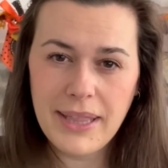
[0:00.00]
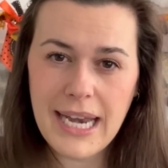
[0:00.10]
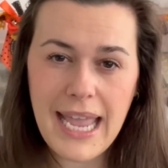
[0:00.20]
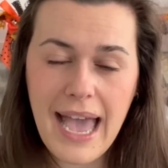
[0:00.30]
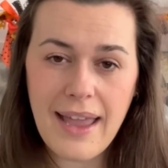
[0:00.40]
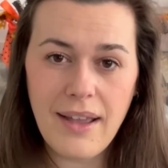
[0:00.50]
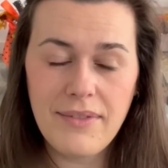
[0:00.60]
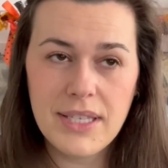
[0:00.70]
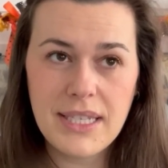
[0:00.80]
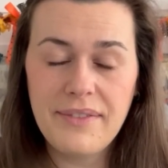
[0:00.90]
that I had of
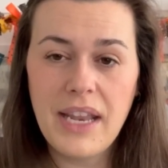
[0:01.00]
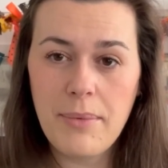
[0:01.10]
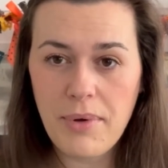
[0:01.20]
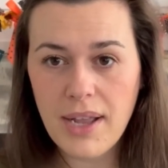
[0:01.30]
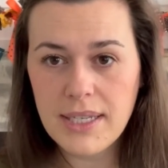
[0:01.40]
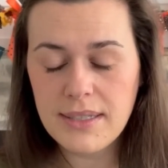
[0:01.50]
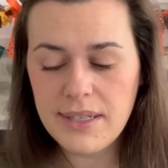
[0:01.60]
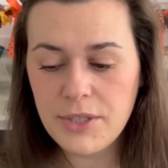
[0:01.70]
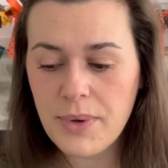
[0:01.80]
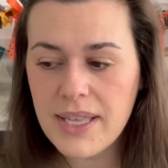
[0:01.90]
the stuff that I brought to
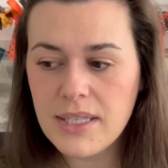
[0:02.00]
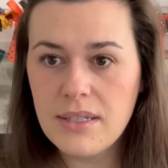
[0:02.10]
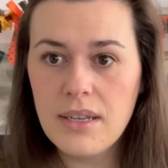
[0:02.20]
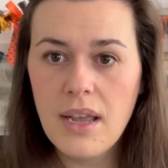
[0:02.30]
Stitch West.